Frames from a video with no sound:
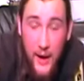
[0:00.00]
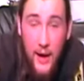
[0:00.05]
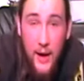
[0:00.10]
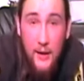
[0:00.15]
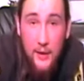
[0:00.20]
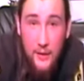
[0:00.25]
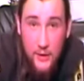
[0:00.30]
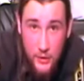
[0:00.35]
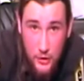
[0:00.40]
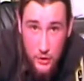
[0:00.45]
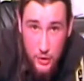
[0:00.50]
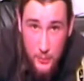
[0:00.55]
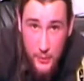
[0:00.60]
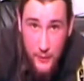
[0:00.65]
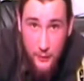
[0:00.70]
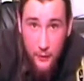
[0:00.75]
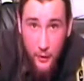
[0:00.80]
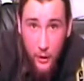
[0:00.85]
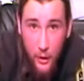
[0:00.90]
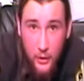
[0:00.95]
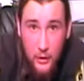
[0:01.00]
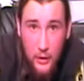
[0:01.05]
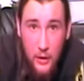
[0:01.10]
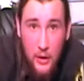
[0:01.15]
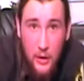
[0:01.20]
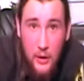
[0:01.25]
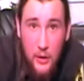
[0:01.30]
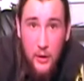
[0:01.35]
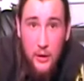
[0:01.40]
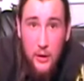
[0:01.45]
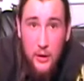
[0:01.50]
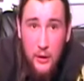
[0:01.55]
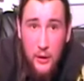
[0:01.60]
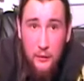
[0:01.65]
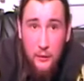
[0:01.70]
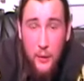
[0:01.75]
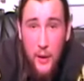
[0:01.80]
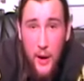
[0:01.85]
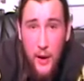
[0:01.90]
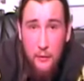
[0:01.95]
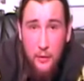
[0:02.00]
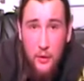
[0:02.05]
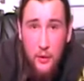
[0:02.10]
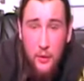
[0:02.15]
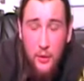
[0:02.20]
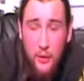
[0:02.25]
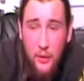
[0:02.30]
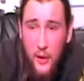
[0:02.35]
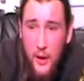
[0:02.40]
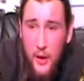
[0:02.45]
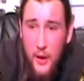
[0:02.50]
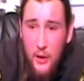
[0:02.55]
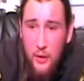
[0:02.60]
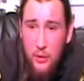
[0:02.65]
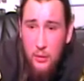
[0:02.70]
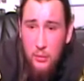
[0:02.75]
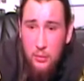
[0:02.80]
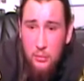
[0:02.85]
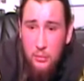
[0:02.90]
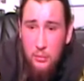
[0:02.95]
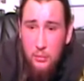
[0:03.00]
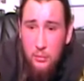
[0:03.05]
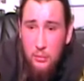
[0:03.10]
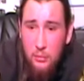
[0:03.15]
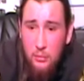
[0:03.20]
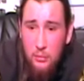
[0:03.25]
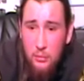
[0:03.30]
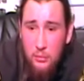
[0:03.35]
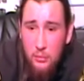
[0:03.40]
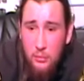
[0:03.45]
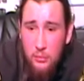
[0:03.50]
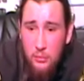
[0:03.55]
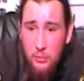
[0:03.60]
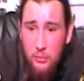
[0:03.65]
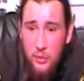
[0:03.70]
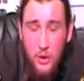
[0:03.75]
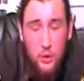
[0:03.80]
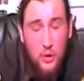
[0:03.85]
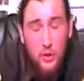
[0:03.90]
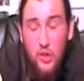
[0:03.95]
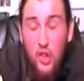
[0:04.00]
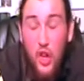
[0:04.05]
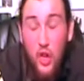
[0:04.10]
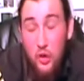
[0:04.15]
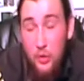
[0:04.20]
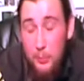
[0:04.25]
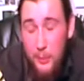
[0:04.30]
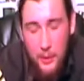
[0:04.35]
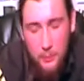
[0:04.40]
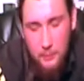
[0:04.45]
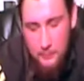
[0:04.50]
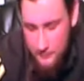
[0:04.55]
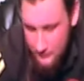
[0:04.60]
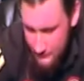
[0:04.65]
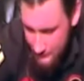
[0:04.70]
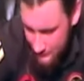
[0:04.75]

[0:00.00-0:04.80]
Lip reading: hand, it should be fine. If you haven't, then you disgust me.